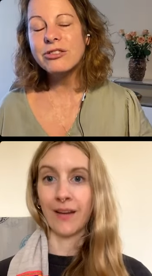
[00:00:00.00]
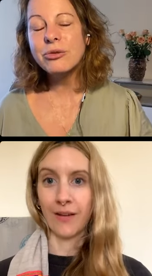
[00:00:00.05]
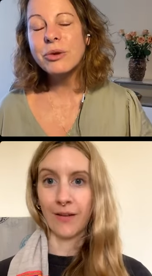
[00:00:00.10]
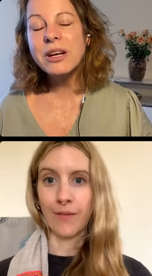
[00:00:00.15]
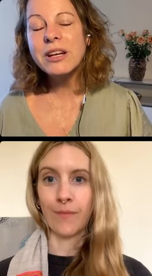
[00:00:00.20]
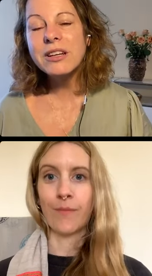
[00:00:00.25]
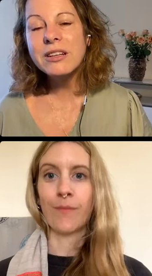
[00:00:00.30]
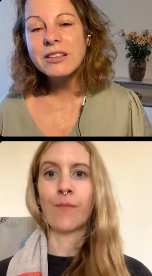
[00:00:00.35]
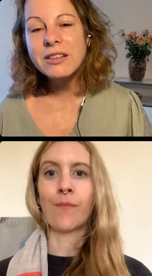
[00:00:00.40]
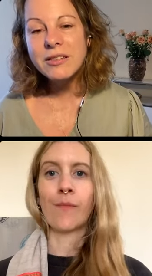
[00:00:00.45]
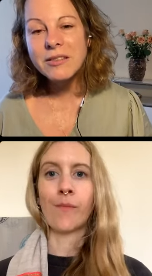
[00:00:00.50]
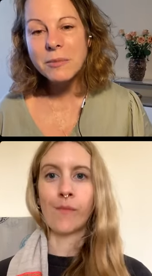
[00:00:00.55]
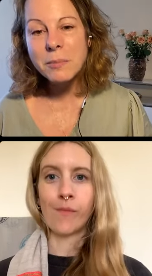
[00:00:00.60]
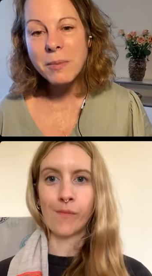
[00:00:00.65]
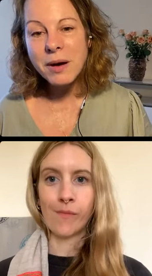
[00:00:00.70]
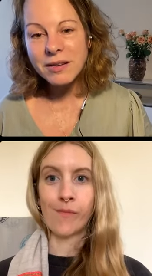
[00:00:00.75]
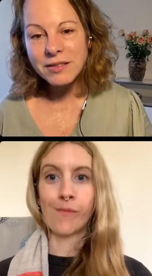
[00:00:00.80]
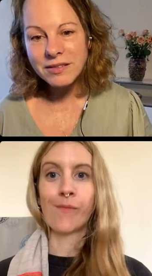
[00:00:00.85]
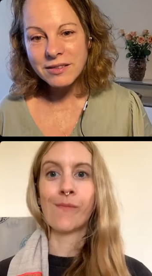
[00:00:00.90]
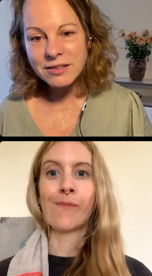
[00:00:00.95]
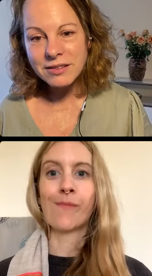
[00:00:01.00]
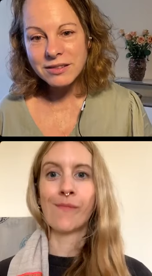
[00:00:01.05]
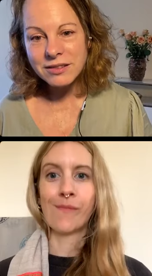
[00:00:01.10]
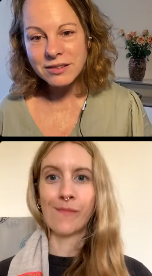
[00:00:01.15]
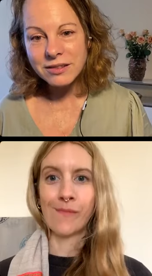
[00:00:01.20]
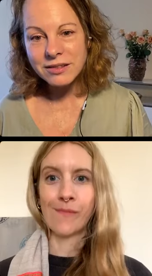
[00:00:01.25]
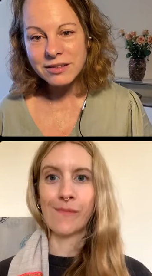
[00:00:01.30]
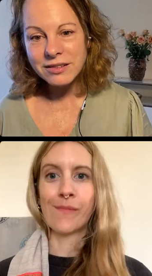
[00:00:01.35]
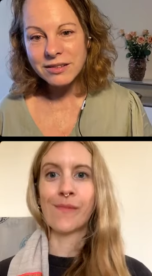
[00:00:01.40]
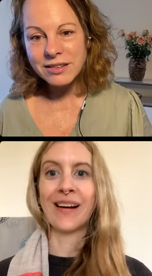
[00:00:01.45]
Speaker 1: this muscle,
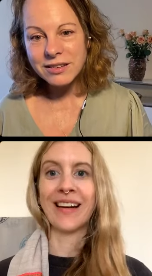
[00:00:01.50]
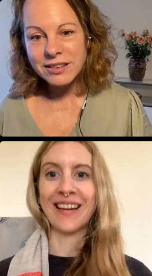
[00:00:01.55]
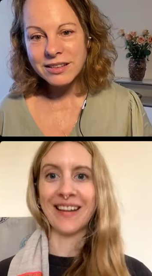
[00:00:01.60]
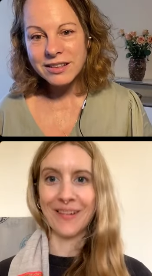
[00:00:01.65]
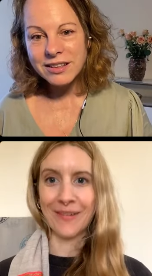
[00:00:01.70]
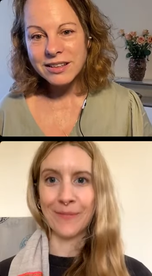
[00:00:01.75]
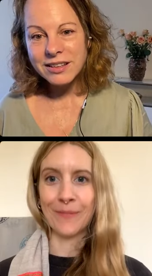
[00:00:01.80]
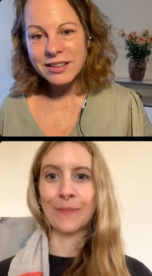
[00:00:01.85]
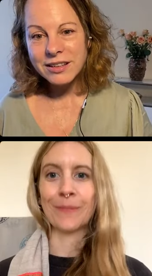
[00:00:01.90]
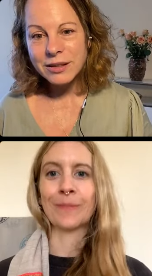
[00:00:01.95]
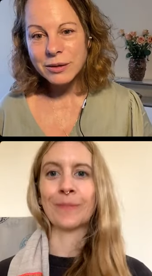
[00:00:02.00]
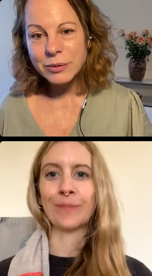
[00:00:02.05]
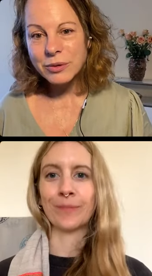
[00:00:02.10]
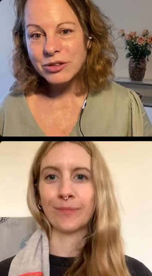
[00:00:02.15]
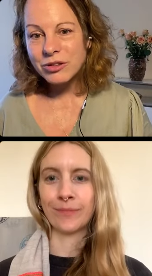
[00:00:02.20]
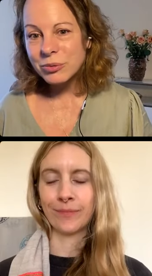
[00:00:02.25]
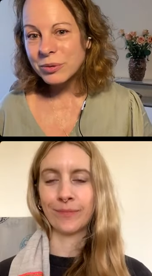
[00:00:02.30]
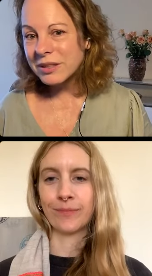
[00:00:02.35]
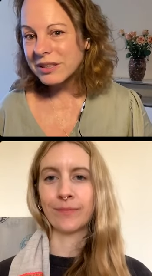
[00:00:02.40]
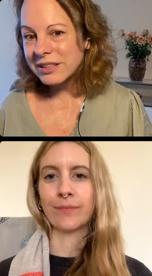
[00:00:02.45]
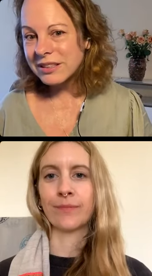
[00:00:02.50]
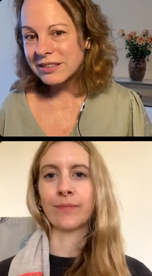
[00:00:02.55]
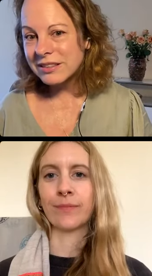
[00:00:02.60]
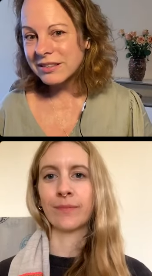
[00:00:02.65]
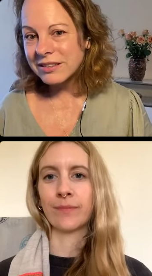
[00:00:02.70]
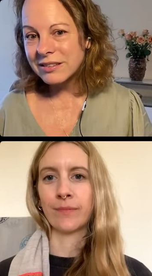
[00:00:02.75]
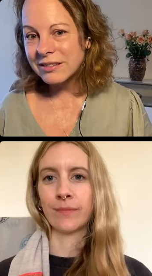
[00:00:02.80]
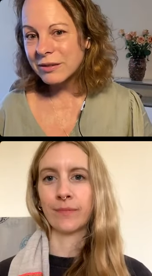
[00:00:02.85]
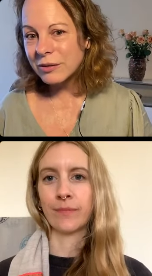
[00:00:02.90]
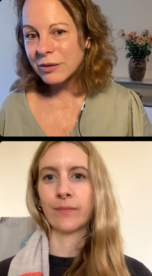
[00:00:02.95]
which we
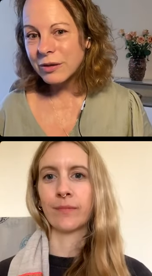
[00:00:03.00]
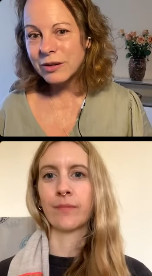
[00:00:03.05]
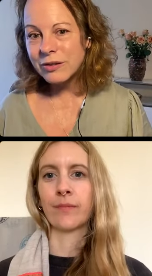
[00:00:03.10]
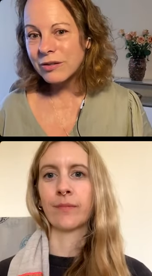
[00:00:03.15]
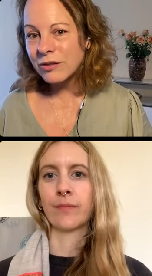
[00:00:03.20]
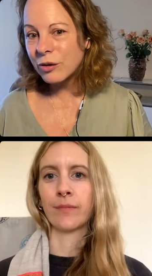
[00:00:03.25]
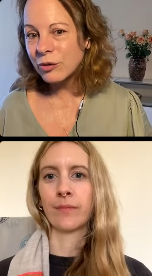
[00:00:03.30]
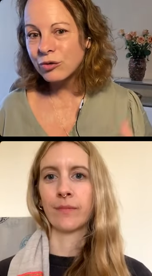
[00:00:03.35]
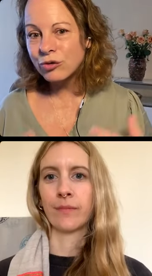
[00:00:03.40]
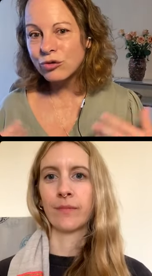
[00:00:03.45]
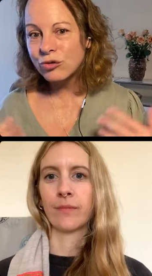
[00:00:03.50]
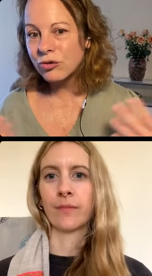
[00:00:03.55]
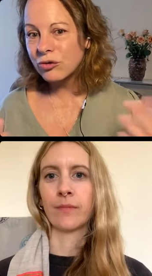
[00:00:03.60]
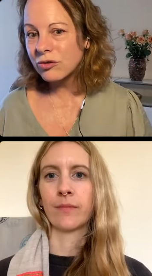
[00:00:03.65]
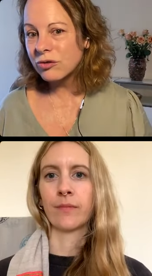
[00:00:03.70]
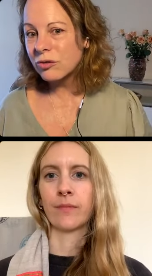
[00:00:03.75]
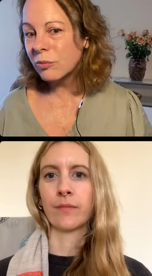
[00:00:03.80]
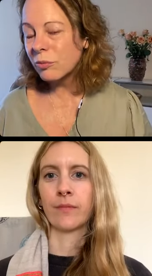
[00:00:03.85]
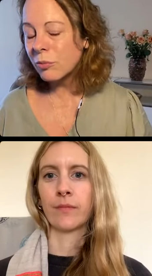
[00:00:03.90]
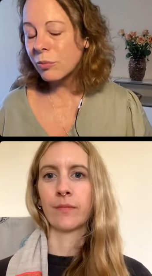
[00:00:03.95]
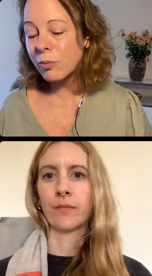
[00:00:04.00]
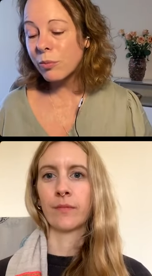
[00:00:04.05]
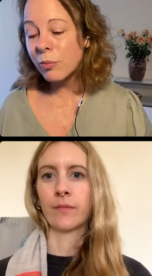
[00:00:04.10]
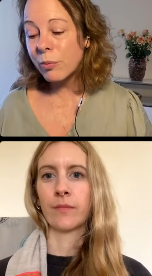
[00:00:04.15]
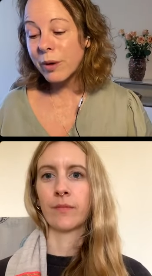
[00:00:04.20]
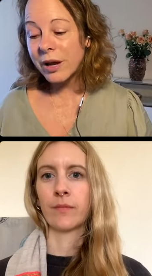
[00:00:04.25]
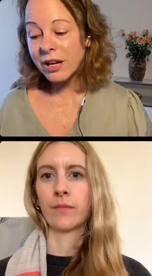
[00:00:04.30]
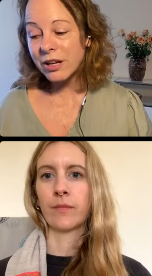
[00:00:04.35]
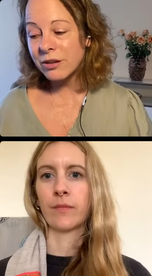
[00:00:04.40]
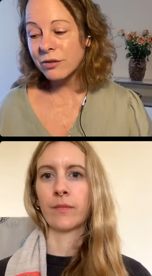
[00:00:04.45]
didn't. We're so stressed.
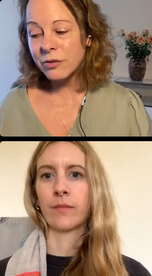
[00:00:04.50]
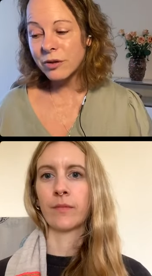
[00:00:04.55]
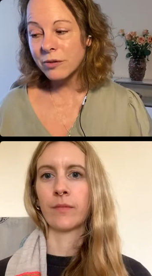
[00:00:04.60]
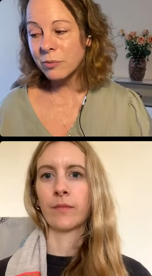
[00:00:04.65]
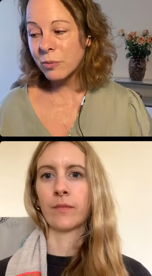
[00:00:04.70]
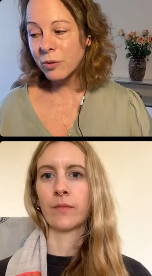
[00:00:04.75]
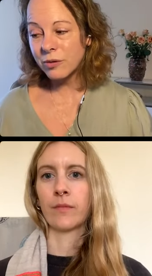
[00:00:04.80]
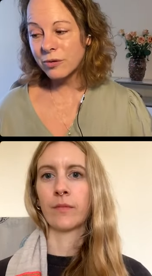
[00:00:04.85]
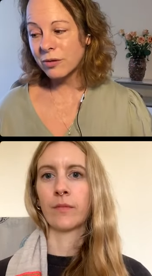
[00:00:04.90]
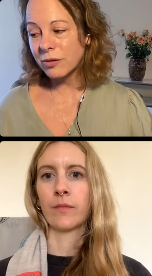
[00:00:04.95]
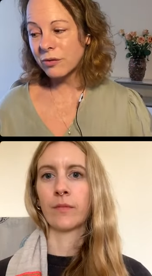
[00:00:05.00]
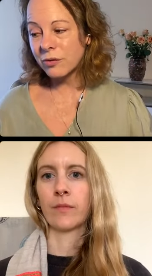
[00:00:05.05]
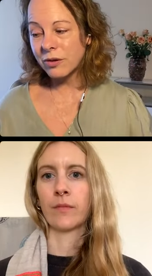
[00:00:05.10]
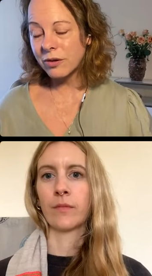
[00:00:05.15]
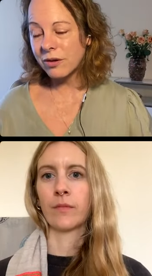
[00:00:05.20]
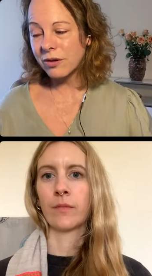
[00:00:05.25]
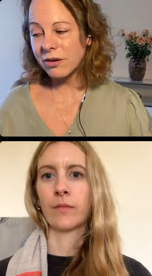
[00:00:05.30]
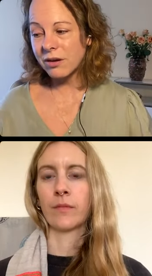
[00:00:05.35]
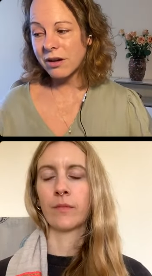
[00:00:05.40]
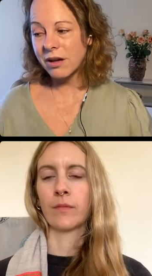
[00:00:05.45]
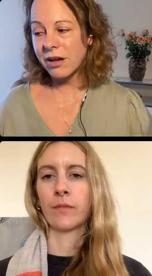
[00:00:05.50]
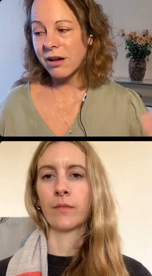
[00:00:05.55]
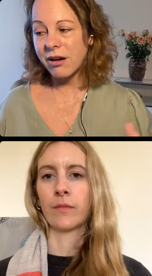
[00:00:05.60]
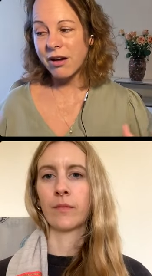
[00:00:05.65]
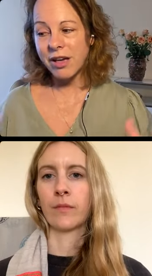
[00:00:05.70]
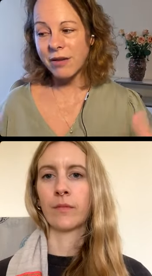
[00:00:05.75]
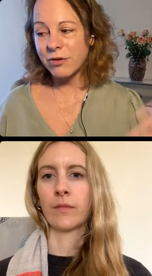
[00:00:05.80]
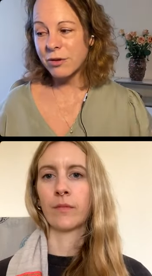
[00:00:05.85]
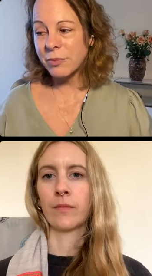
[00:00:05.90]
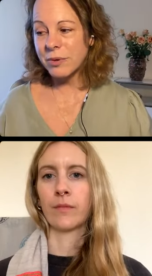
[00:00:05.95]
Many of us, most of
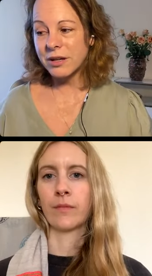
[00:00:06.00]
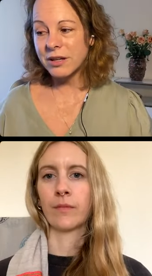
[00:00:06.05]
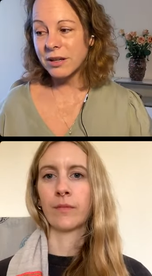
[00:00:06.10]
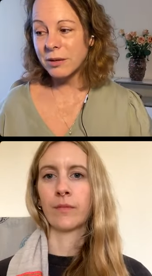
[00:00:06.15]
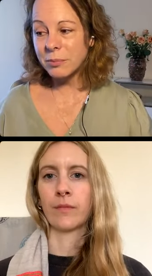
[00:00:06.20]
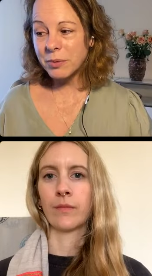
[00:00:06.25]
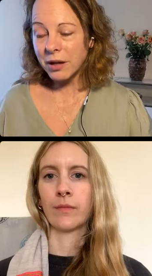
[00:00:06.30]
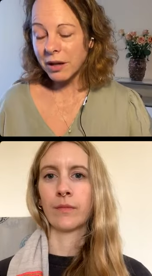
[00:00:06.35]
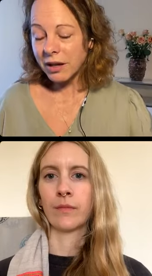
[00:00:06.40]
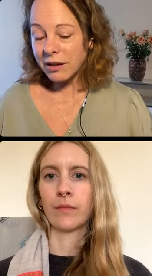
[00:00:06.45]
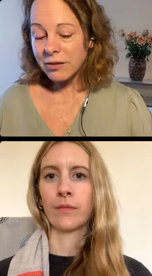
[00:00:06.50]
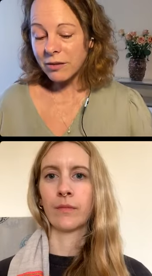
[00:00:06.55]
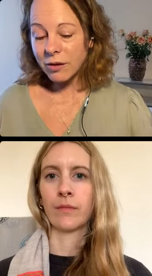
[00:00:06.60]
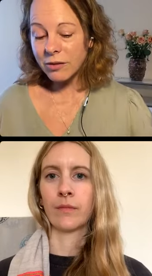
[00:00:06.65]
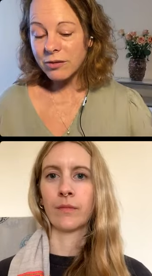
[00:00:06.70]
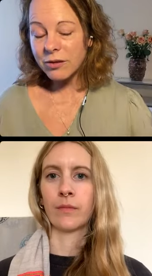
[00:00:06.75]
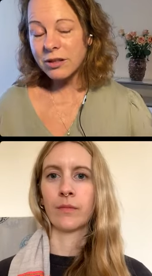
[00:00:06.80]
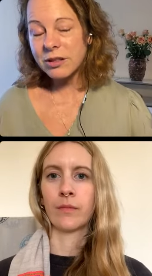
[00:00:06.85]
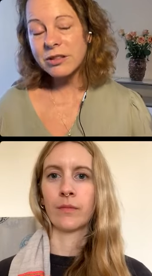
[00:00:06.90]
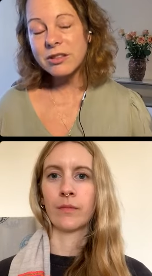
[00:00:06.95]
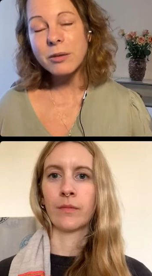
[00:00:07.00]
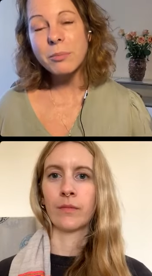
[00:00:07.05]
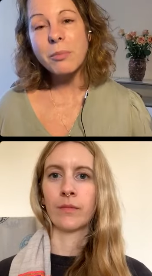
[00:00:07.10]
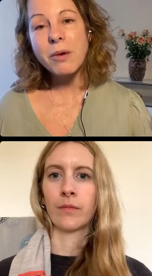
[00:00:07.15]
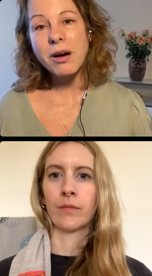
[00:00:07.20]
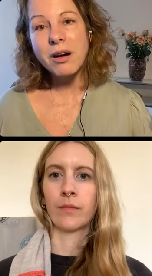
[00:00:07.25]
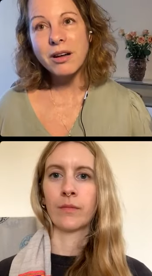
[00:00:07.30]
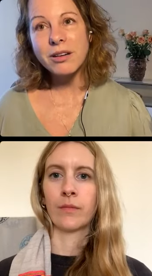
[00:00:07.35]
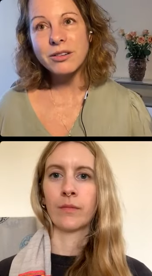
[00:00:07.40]
everybody. It's also the demand of